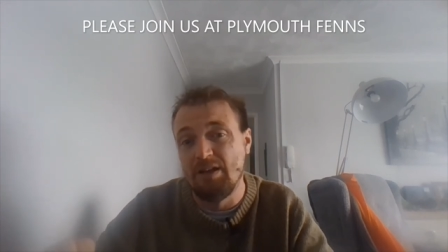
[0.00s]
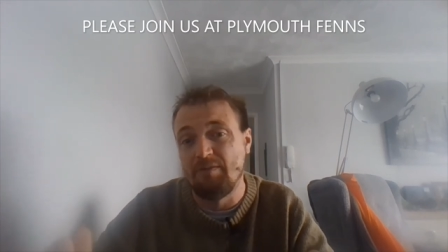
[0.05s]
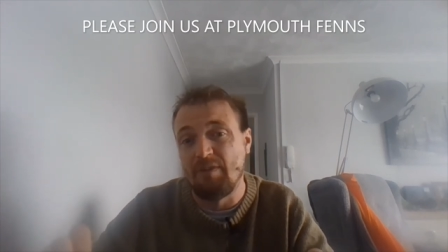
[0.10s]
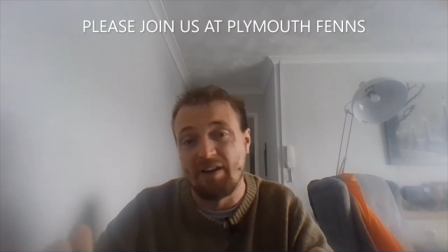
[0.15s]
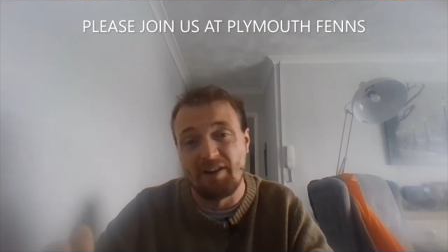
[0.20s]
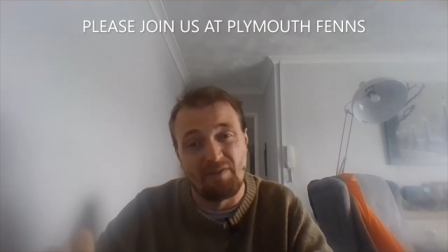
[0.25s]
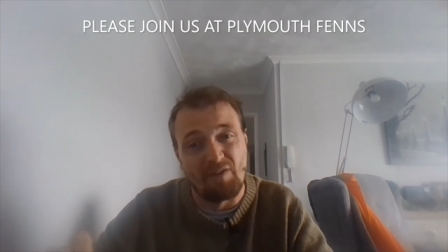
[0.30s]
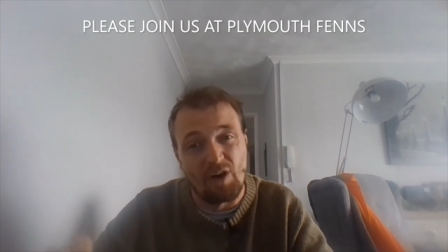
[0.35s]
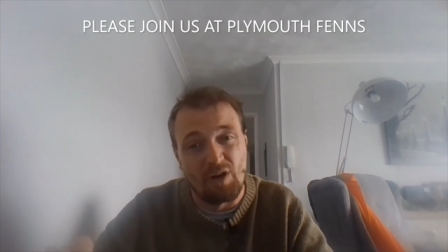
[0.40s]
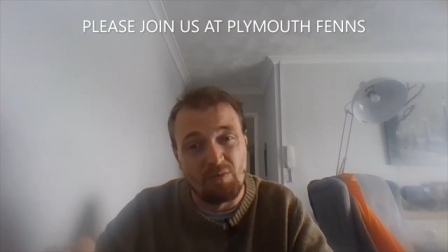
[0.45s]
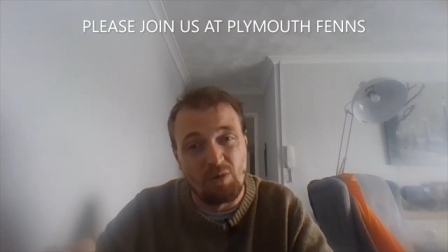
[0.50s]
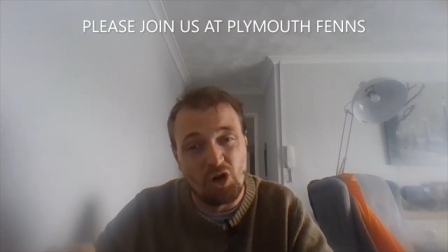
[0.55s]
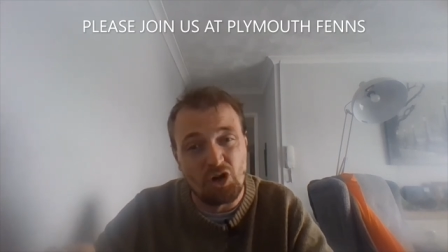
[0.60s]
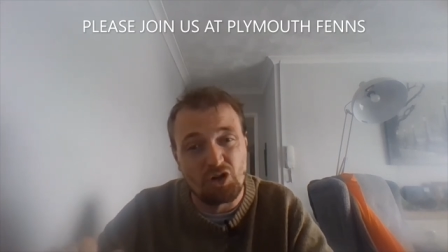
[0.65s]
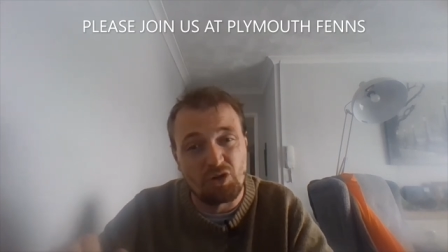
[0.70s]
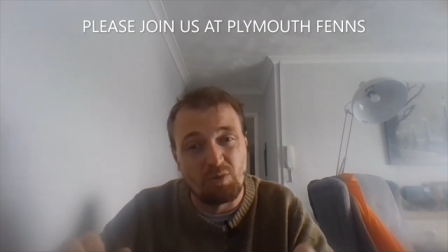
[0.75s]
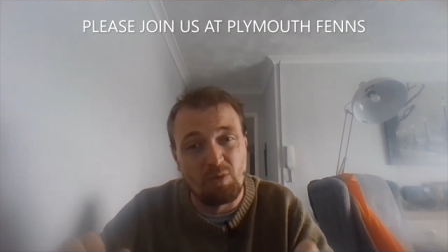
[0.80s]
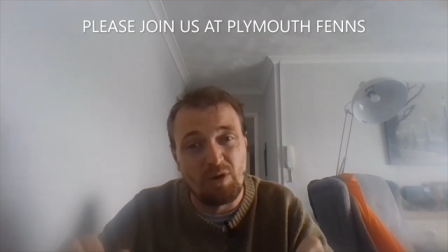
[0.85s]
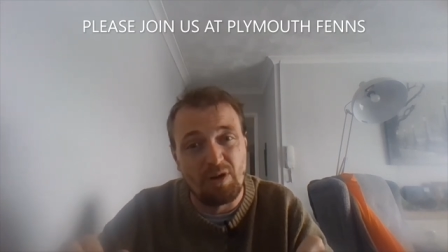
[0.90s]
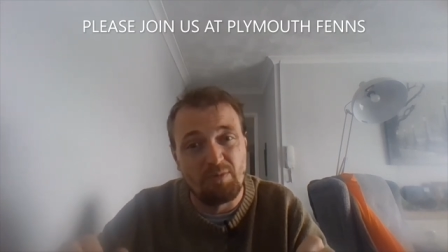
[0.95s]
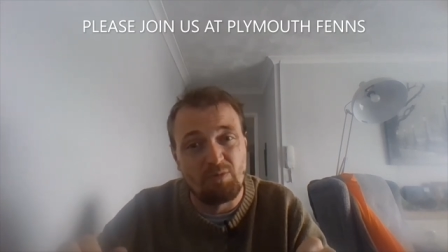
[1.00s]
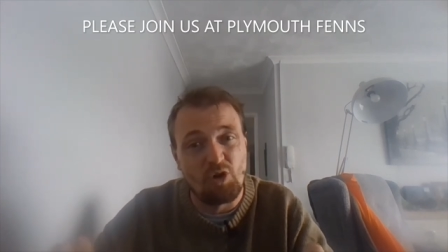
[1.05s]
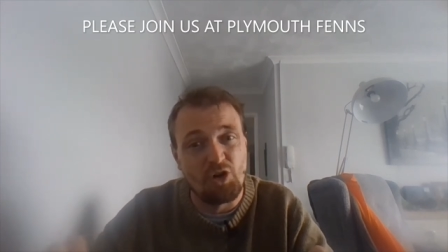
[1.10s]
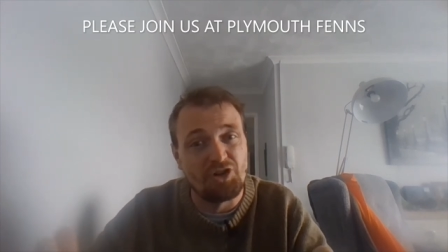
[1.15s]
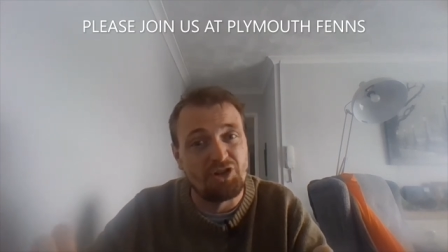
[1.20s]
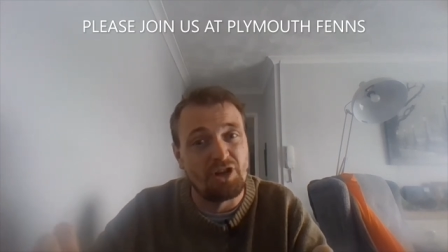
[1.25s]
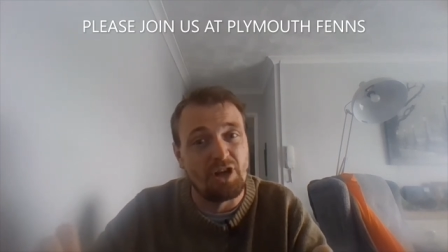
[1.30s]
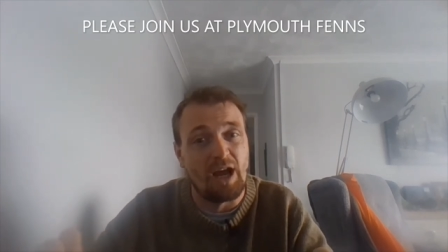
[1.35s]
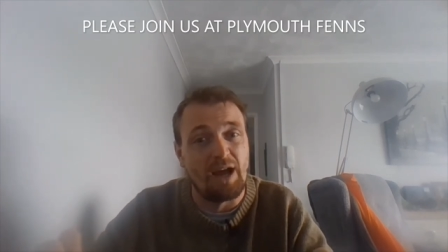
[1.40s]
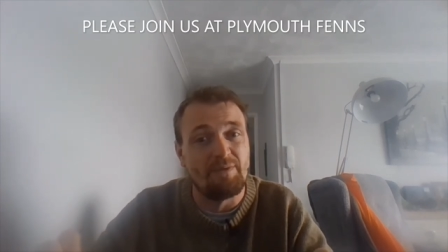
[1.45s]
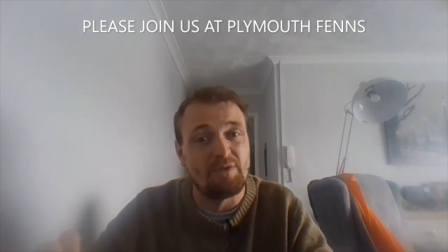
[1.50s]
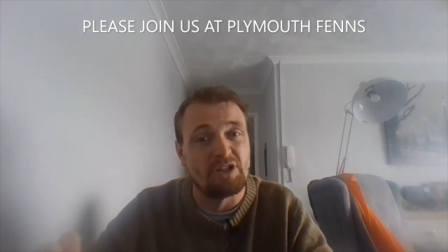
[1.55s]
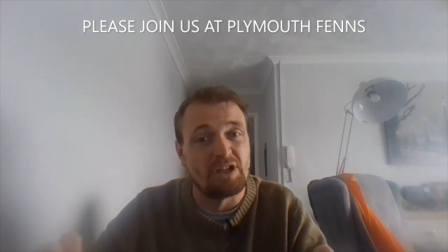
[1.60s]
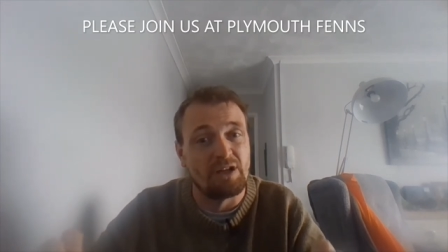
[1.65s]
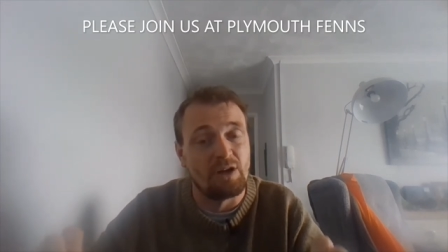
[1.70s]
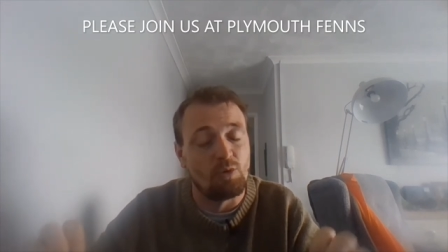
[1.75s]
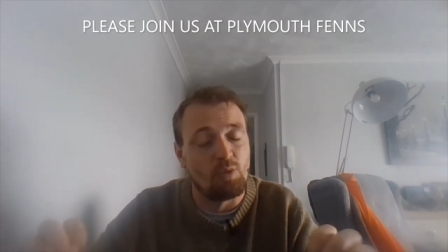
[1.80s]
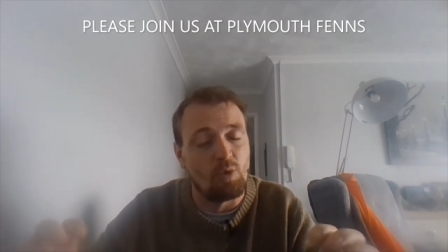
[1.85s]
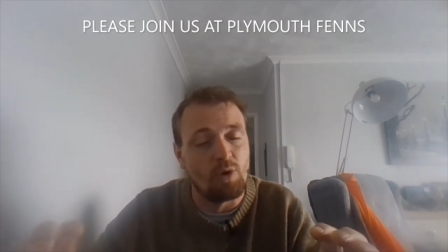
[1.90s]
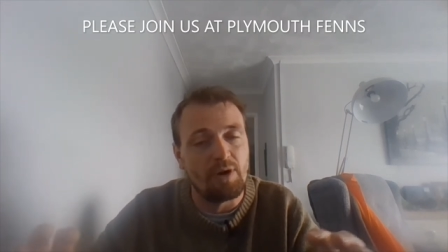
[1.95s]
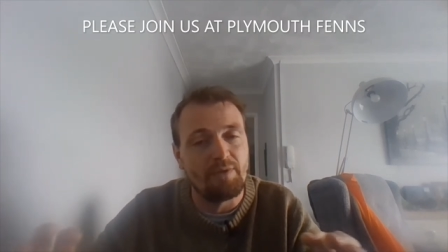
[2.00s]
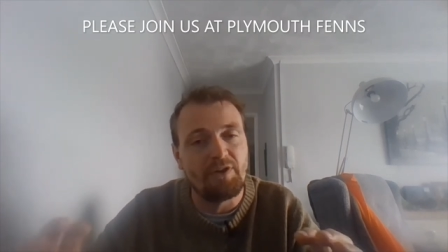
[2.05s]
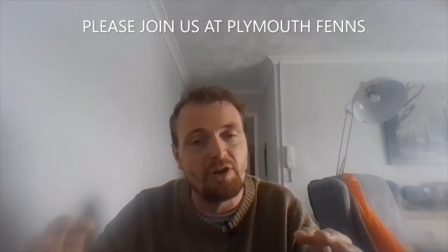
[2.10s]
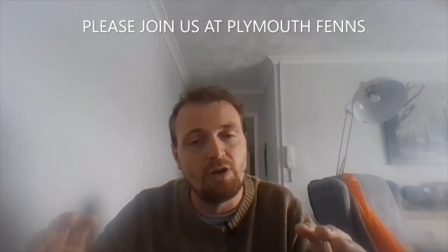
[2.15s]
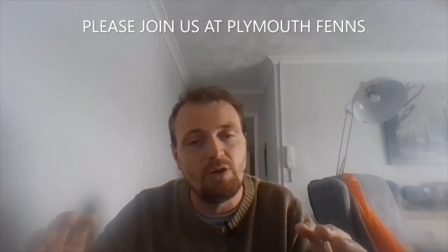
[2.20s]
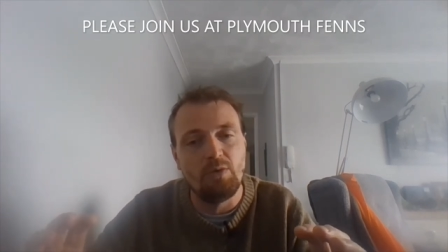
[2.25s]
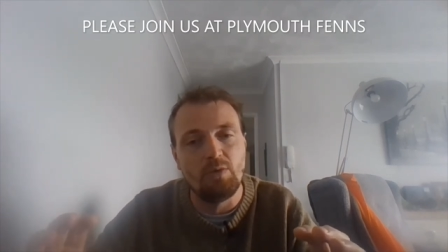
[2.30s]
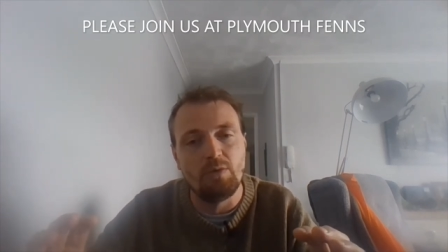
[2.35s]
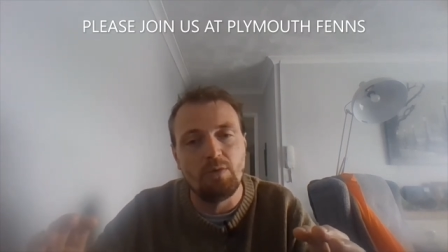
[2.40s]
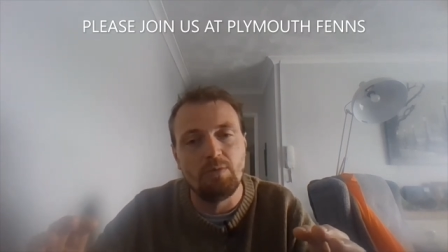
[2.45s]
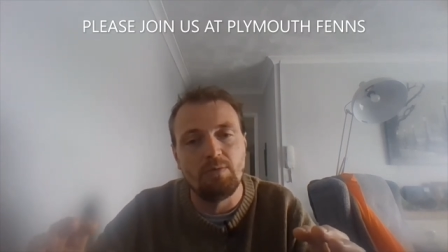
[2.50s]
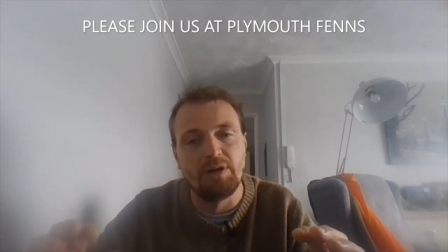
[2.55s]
Thank you very much. We appreciate every single one of you.